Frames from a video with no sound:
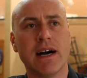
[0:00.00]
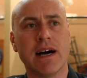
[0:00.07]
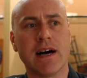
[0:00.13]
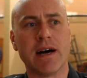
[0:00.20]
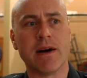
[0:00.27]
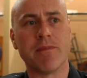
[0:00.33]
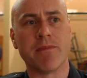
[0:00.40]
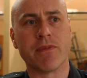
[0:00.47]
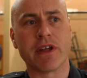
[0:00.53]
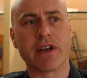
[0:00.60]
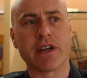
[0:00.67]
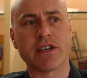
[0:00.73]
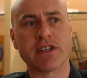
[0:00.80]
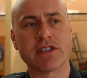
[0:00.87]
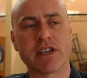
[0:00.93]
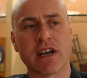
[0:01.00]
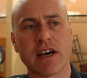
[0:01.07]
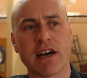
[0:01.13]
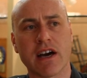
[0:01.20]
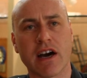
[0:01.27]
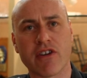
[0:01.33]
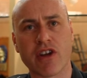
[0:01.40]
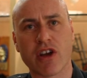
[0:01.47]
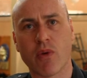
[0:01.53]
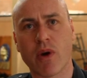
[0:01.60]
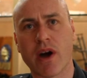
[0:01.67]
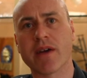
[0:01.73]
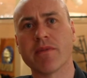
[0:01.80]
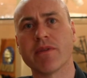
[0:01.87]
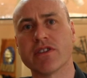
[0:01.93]
There is a
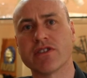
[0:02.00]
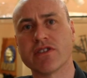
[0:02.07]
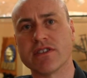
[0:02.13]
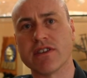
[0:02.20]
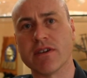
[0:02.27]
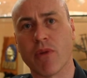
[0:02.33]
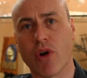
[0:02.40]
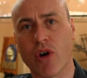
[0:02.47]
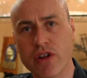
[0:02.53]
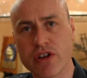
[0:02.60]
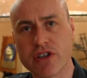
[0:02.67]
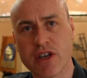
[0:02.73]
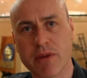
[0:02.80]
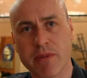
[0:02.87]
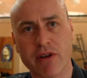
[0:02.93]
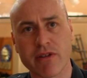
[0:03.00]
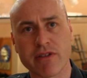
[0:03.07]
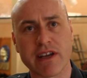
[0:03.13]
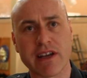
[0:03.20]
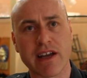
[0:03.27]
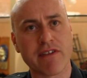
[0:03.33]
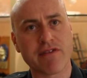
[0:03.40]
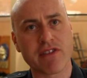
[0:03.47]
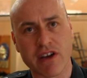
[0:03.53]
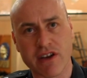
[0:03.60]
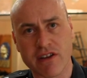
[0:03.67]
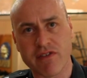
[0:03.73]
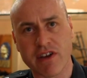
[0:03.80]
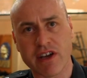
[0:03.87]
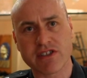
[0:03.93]
requirement to demolish a building after
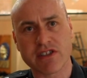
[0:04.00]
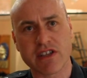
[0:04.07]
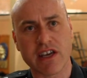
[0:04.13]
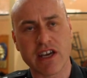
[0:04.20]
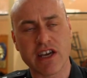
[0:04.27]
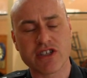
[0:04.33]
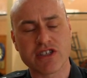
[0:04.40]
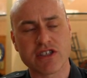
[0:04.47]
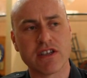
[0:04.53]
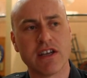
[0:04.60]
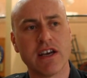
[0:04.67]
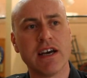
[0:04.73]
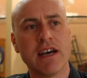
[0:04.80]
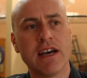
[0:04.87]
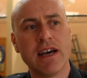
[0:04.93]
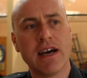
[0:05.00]
an investigation,